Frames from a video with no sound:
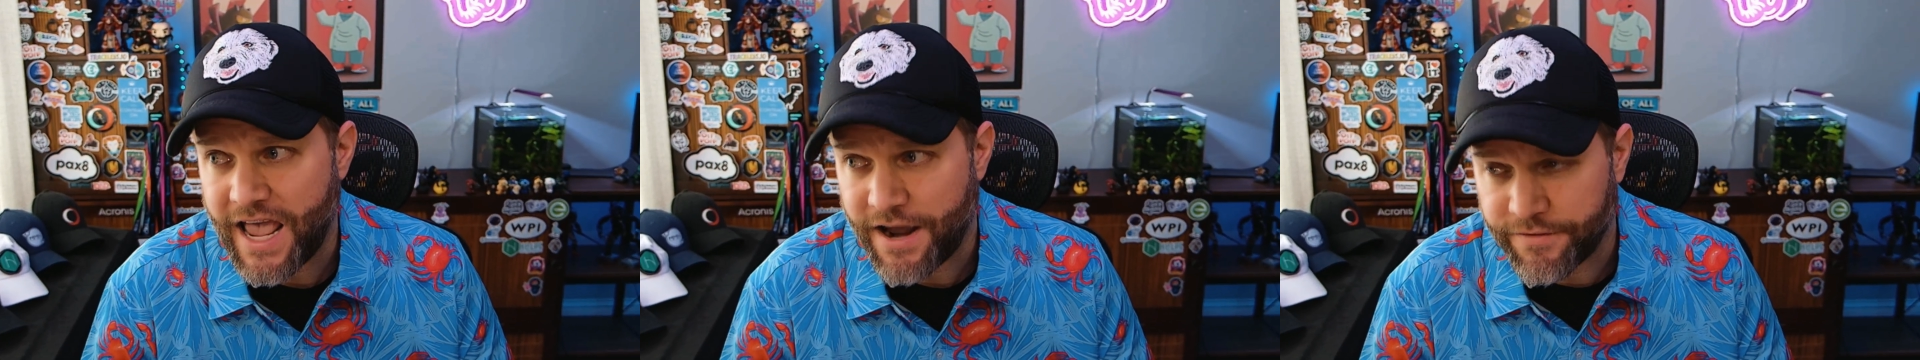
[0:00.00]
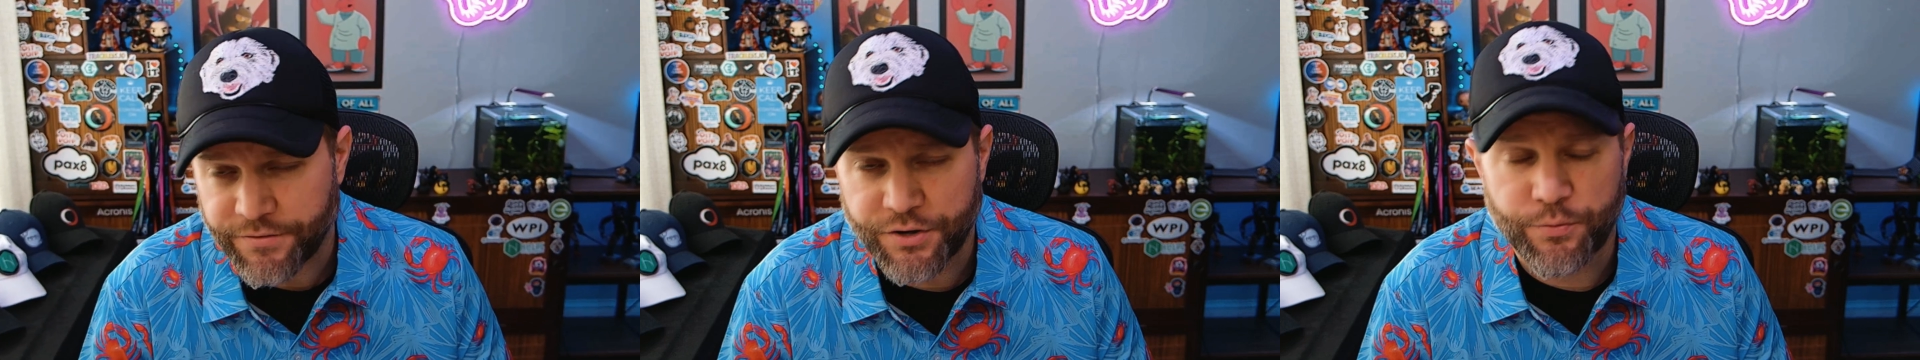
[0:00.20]

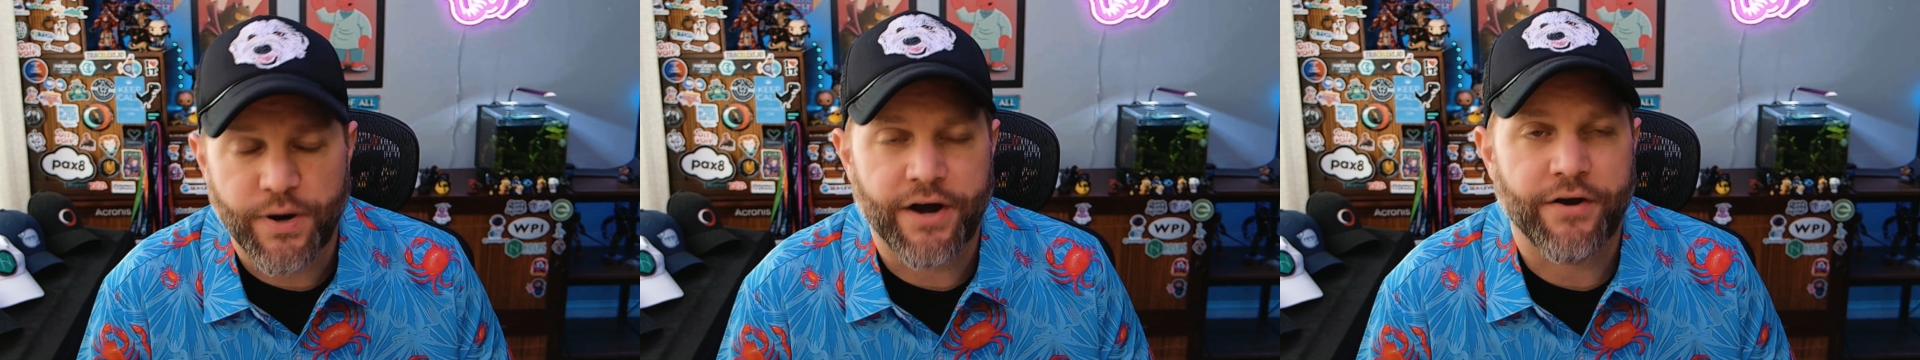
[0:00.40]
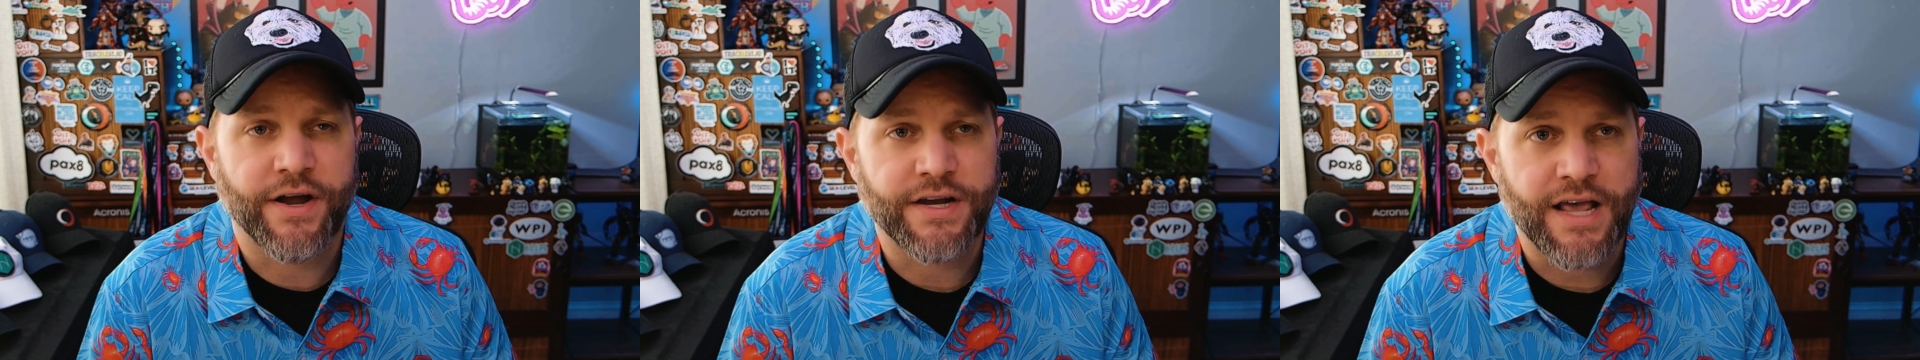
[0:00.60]

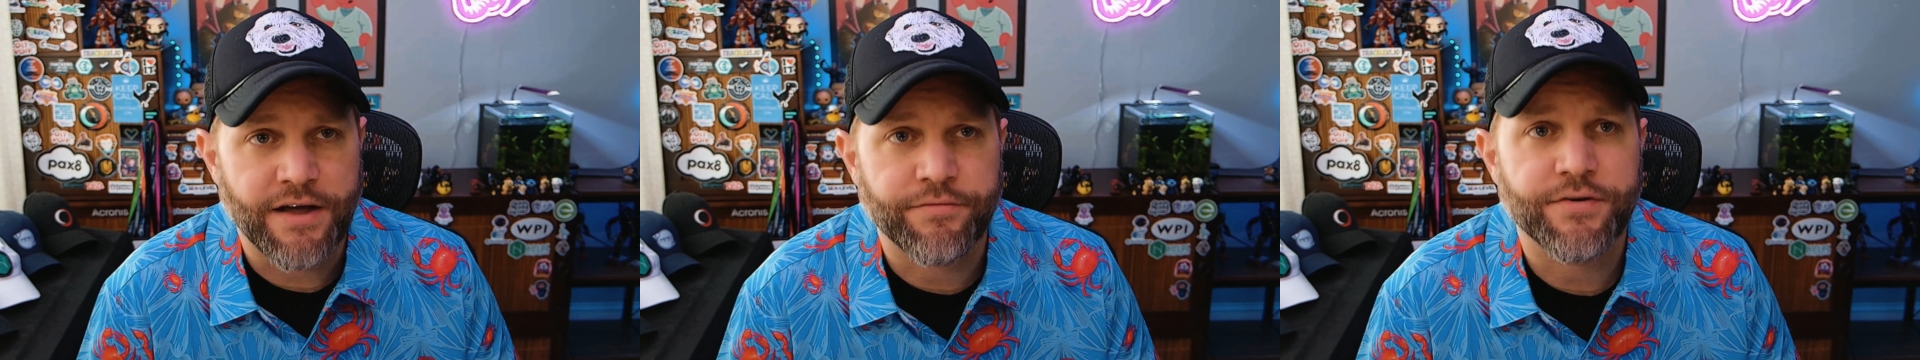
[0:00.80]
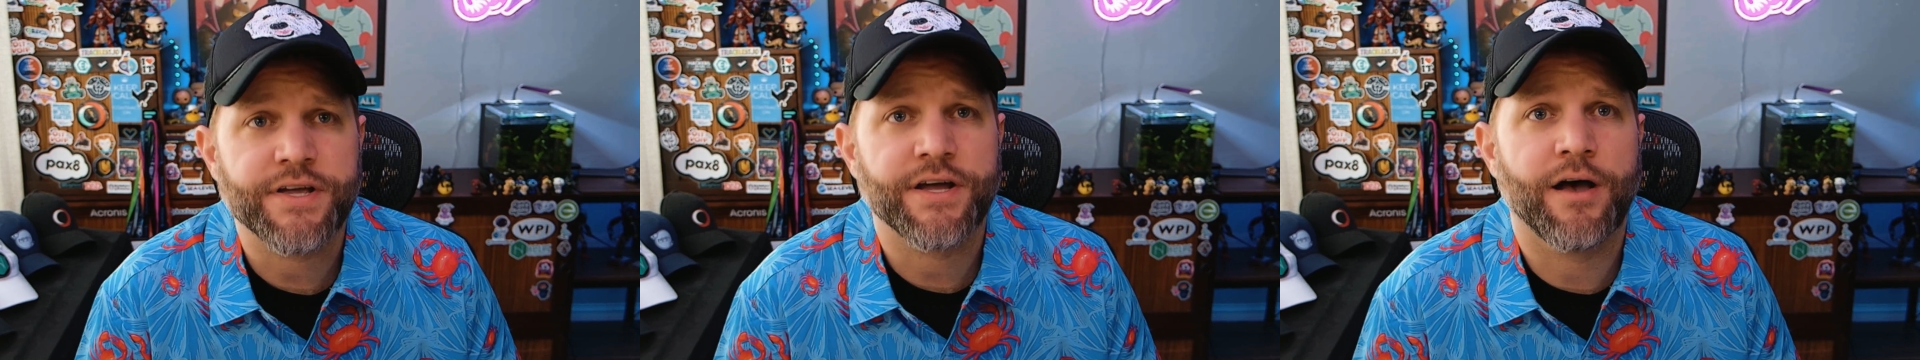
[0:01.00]
everywhere at
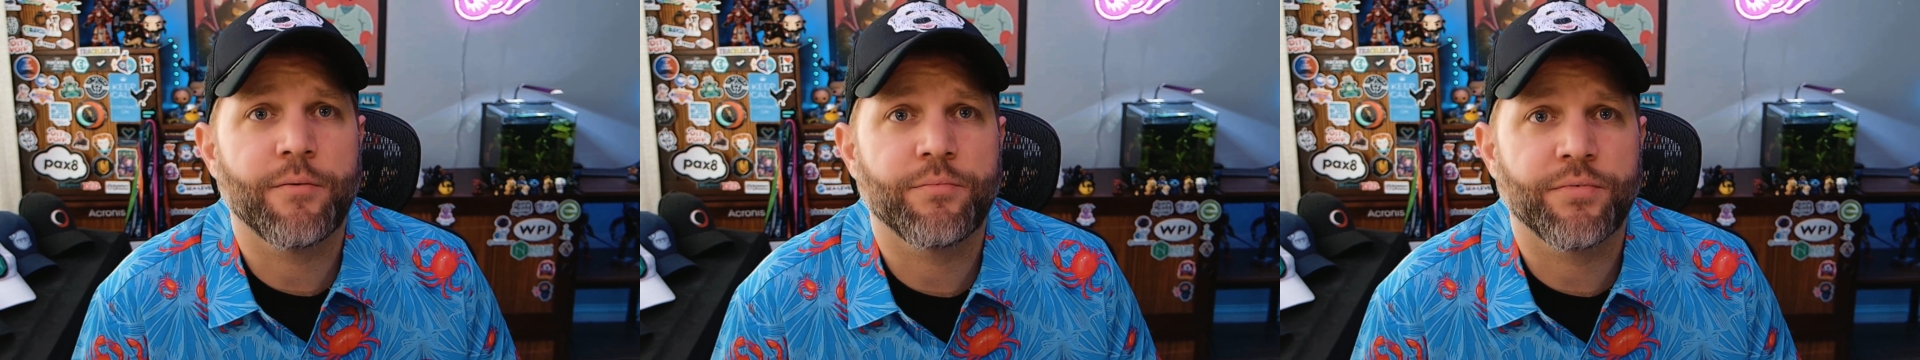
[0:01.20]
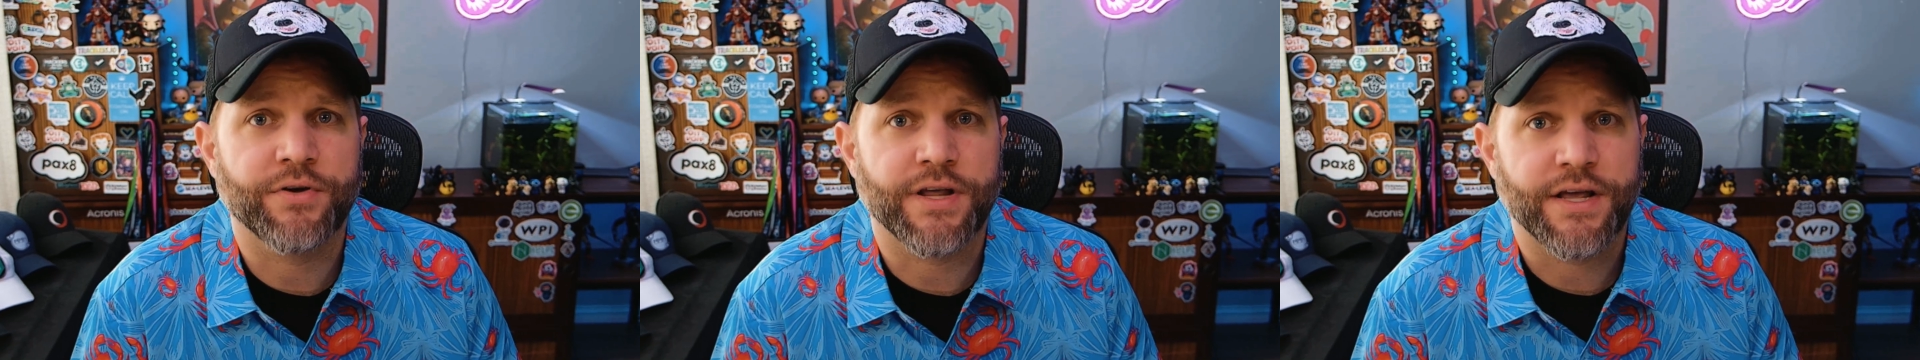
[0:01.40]
every
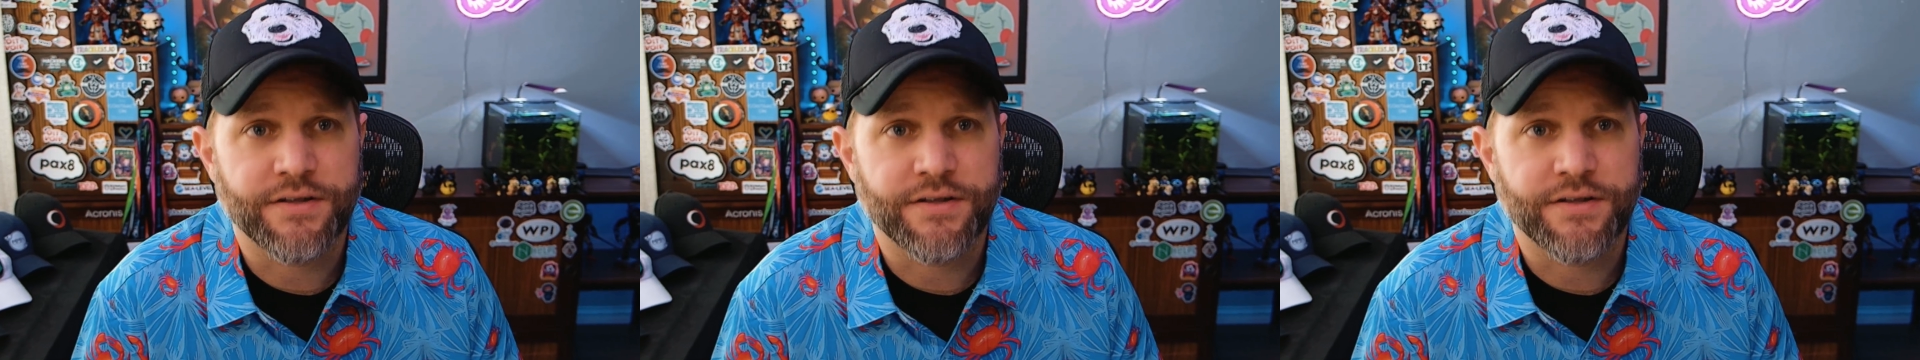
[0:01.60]
company